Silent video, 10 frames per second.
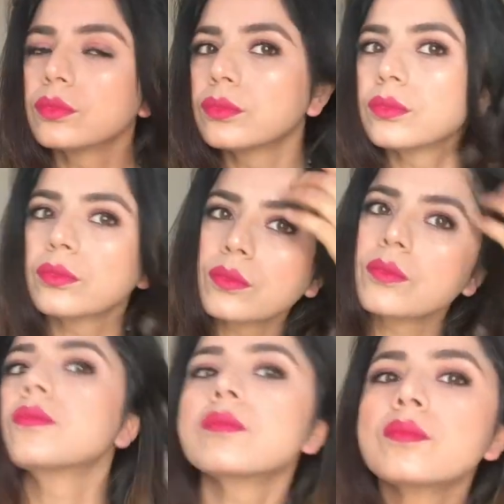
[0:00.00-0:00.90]
and
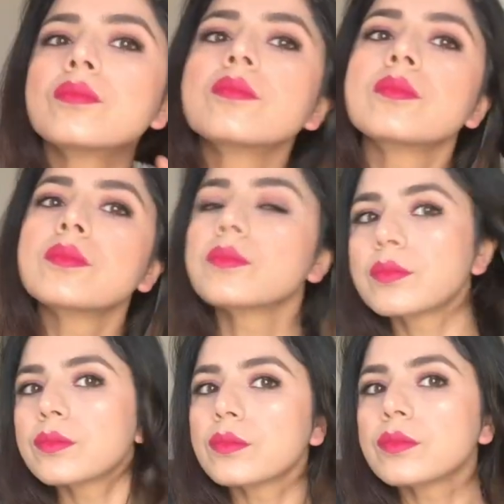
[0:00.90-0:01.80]
rest my back
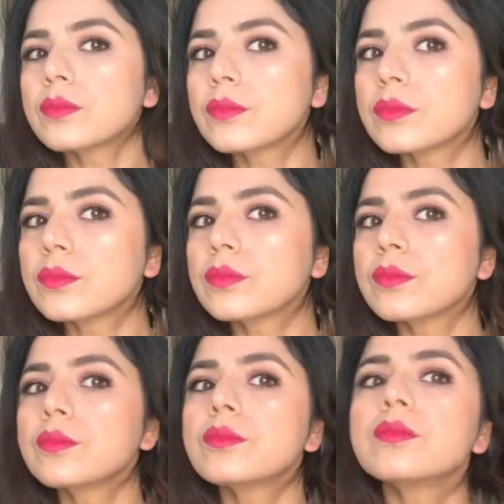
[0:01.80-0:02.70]
hairs
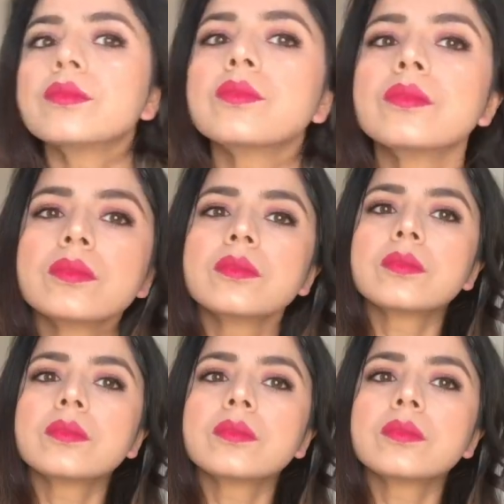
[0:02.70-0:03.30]
random,